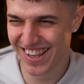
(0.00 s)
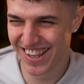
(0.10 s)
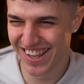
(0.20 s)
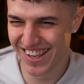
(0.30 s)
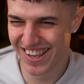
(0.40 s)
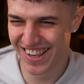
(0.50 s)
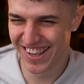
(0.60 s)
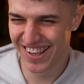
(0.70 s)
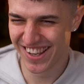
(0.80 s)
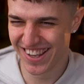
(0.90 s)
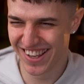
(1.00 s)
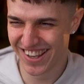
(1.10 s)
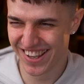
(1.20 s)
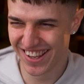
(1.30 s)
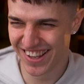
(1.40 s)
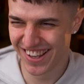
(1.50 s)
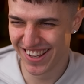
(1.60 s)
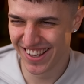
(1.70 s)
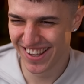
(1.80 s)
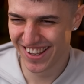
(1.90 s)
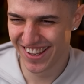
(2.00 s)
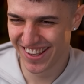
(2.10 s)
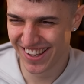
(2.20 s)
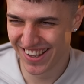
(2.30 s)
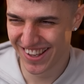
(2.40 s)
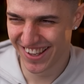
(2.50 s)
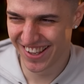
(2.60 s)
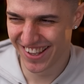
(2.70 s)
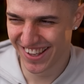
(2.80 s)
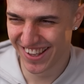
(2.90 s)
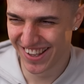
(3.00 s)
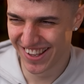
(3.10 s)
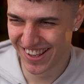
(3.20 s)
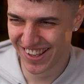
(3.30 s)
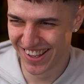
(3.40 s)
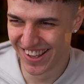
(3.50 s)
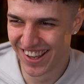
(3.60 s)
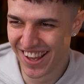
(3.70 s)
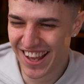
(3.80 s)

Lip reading: The person shown says nothing.